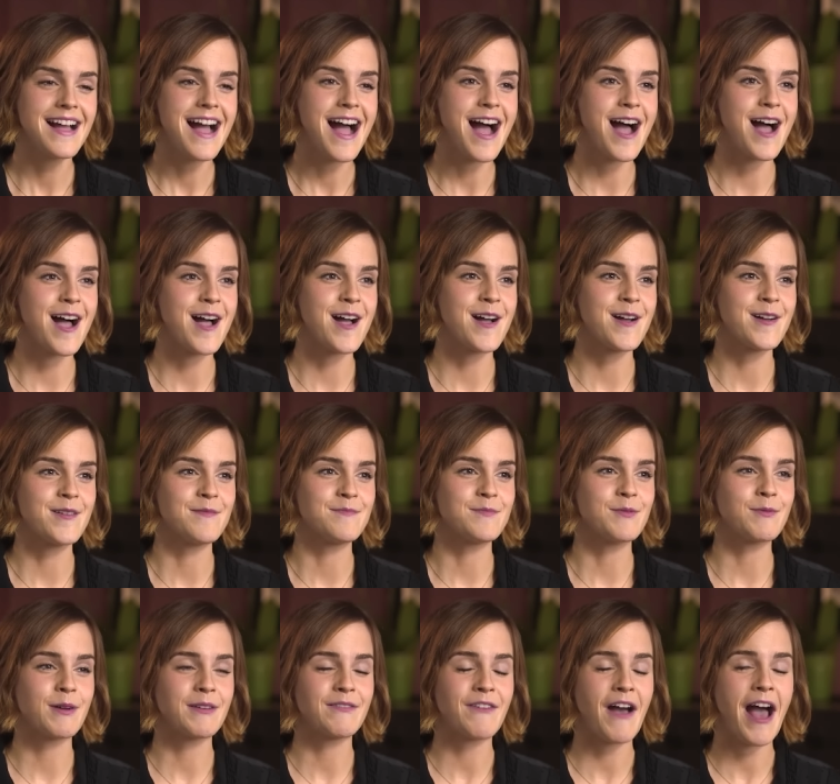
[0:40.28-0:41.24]
Um,
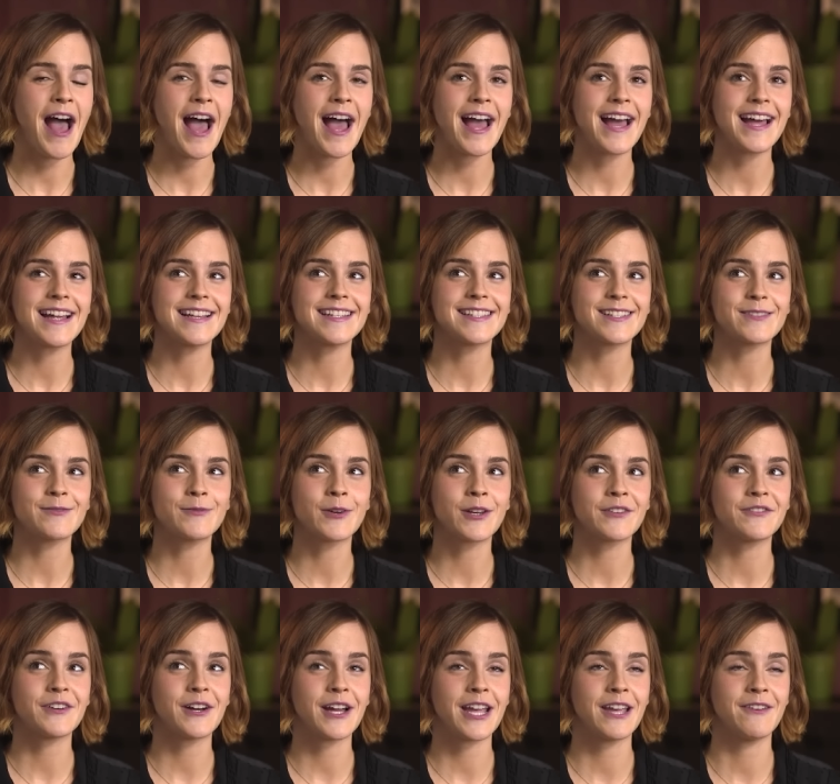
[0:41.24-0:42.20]
we've had one
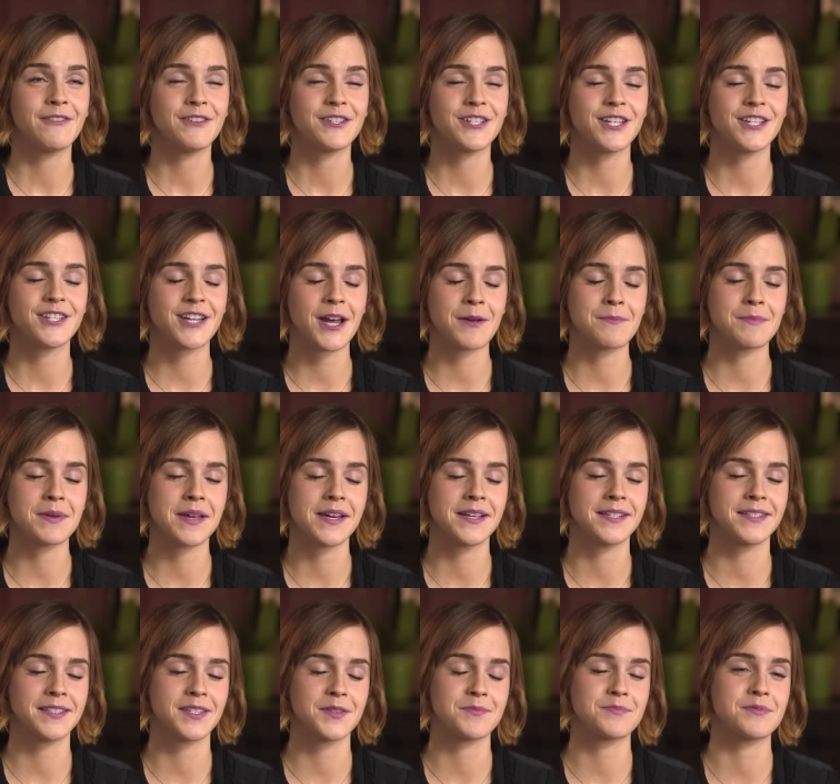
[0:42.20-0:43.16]
of our HeForShe
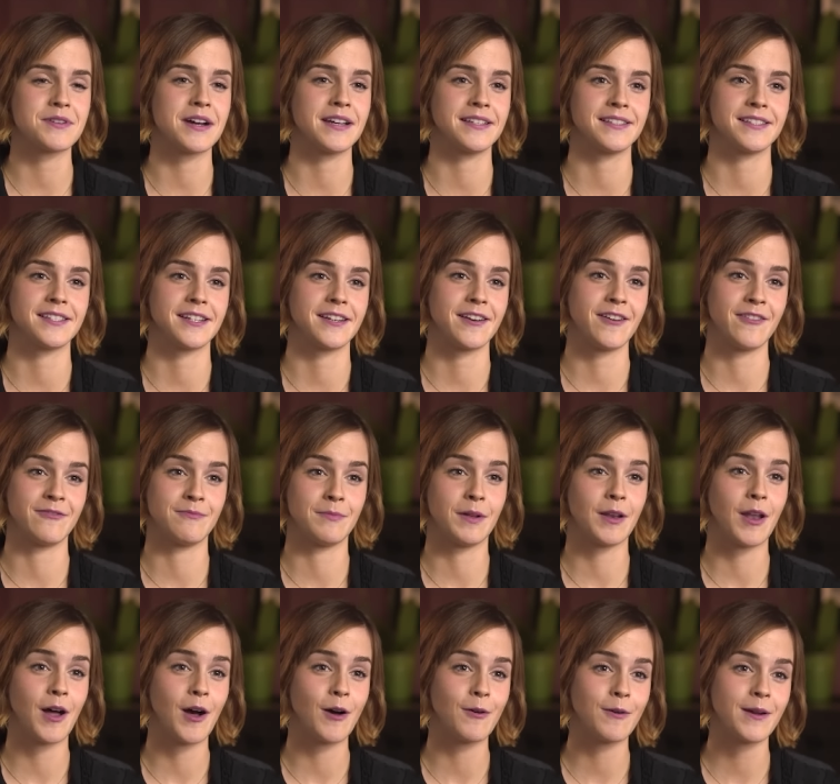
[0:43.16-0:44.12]
champions, the president of
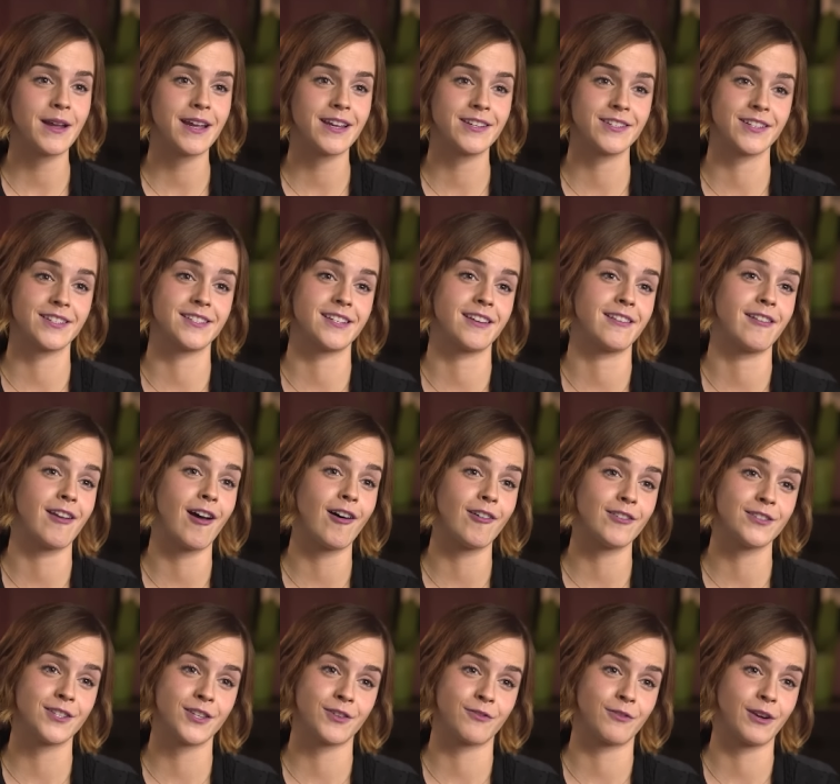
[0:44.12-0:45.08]
Malawi, just
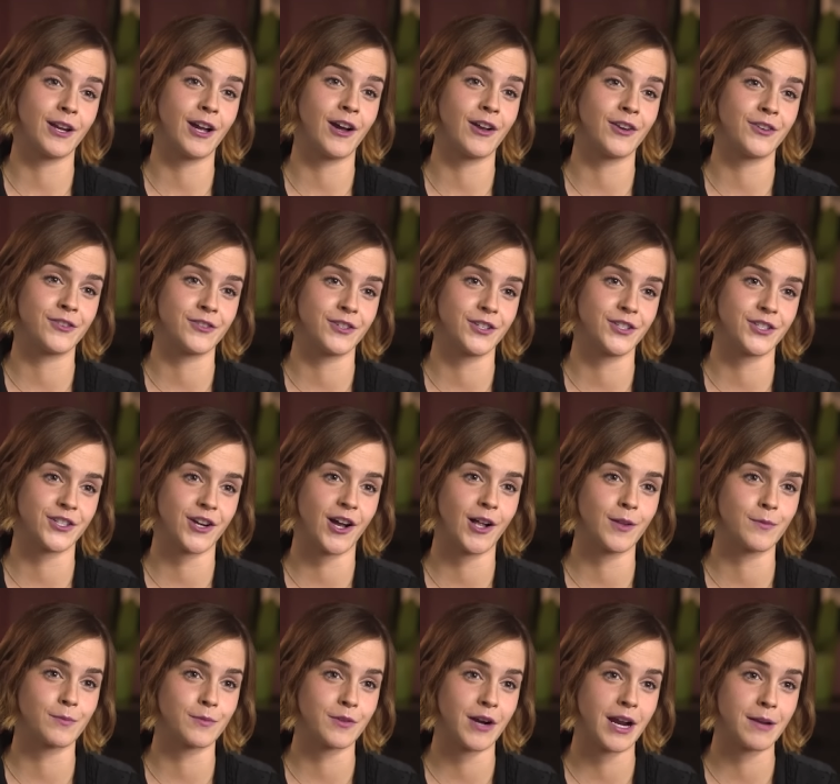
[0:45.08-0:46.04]
annulled 300
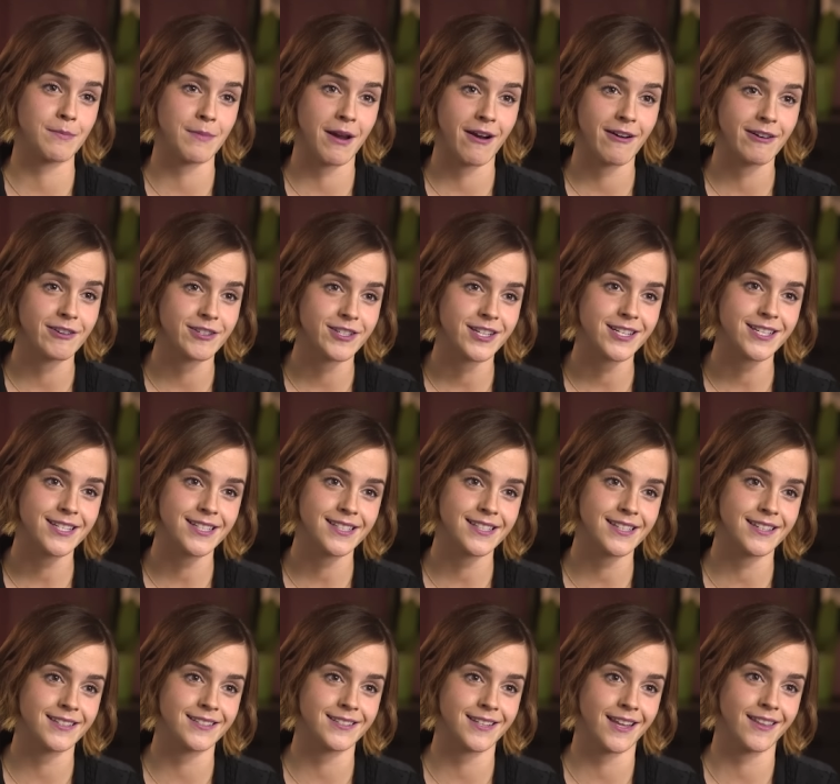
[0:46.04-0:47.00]
child bride marriages
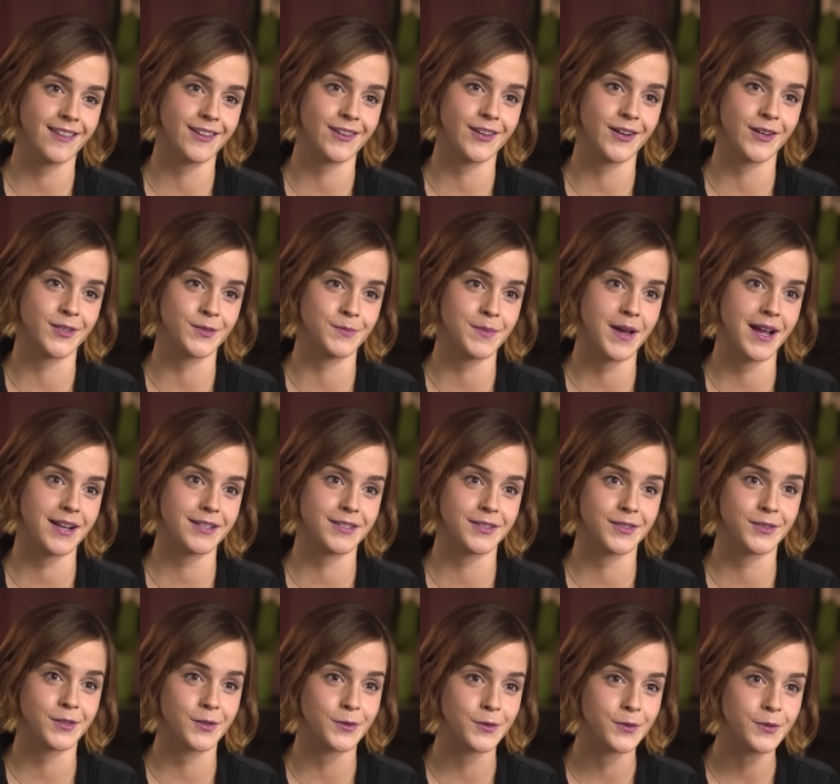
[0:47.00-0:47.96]
and sent the girls back to
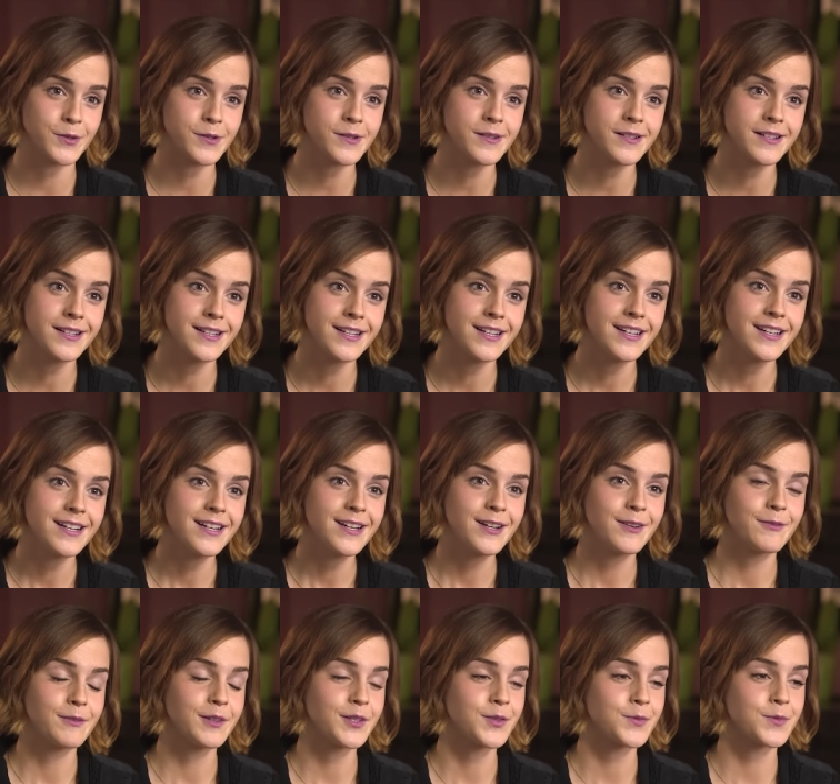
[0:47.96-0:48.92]
school,
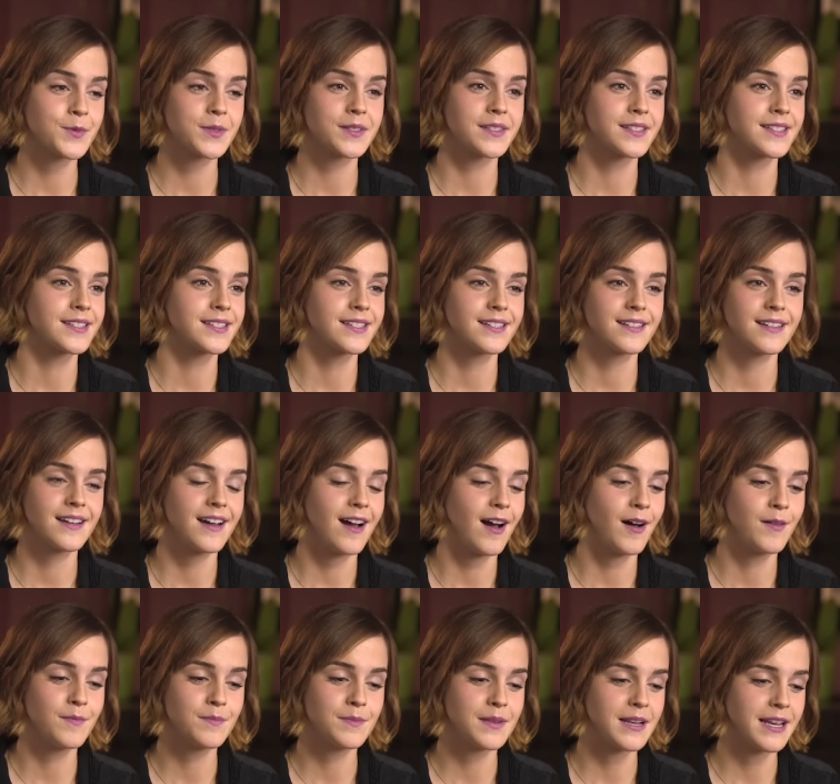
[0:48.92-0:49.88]
which was
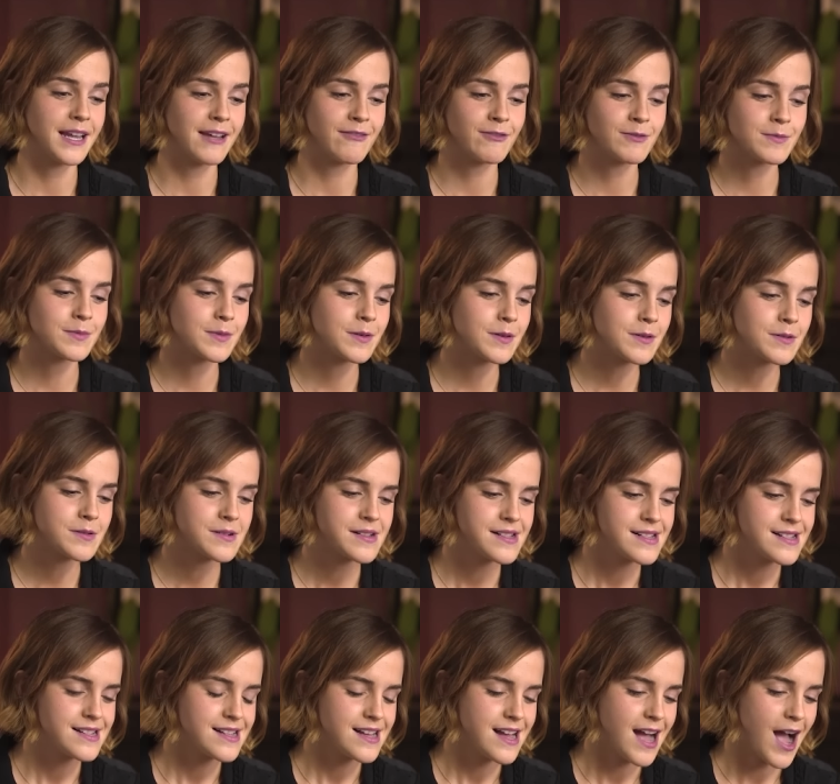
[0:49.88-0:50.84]
unbelievable.
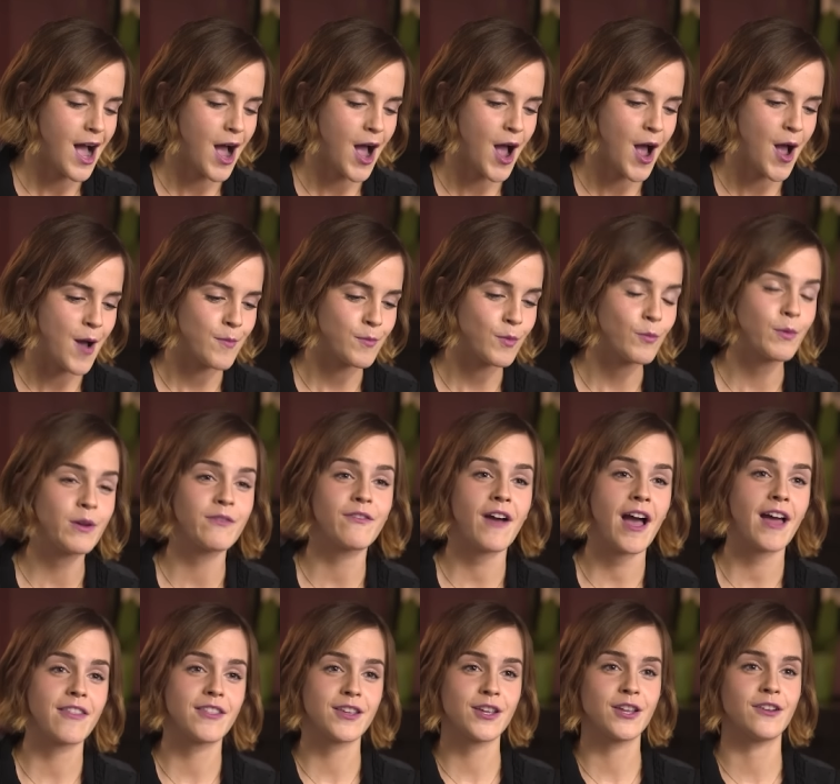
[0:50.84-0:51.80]
Um, we've
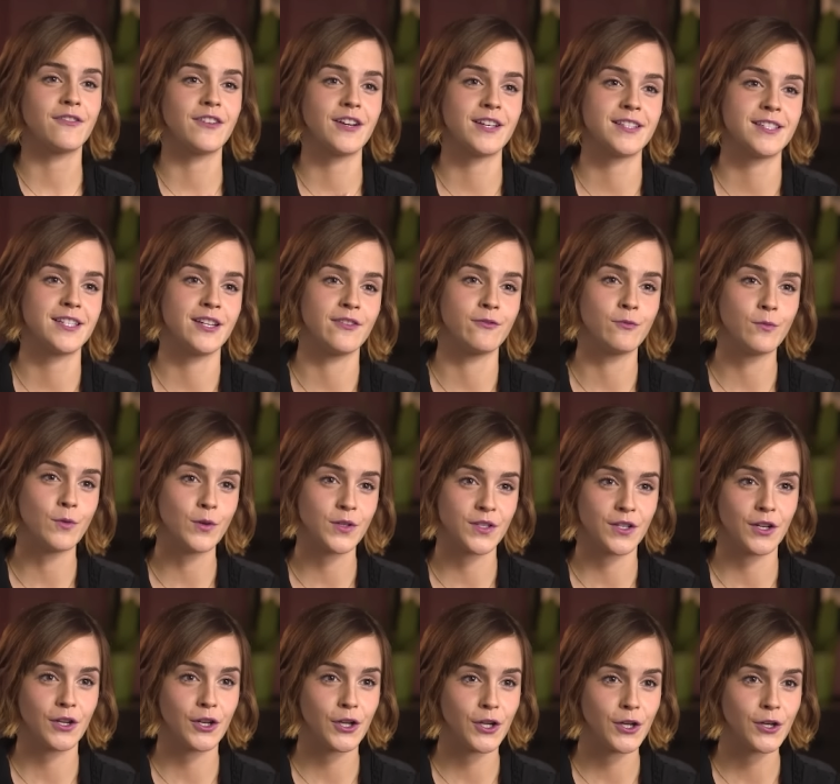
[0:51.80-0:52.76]
had the University of
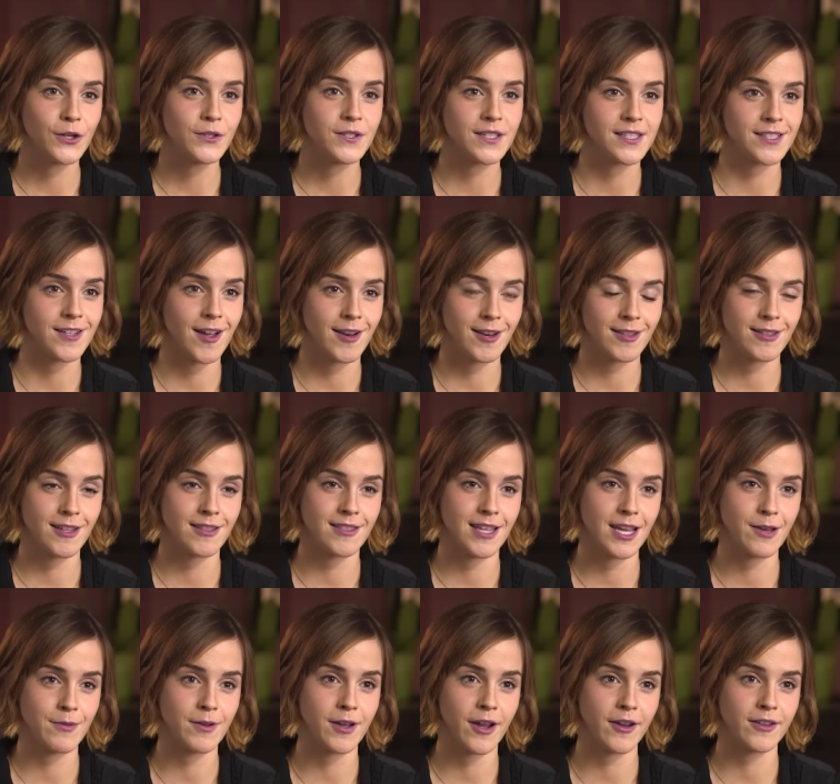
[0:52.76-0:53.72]
Waterloo decided that
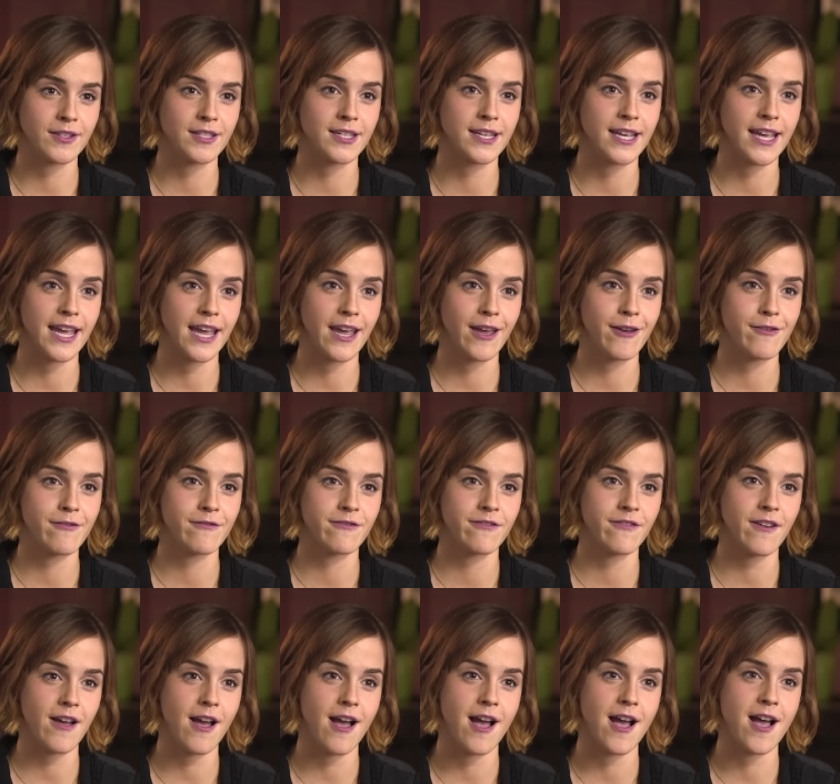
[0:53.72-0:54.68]
they were going to give
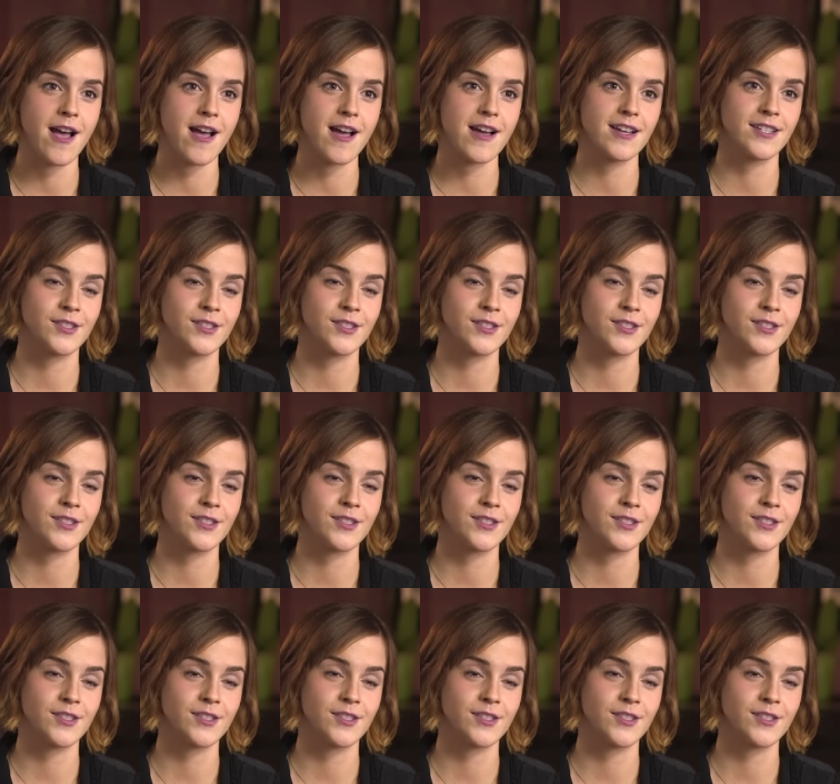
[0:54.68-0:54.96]
uh,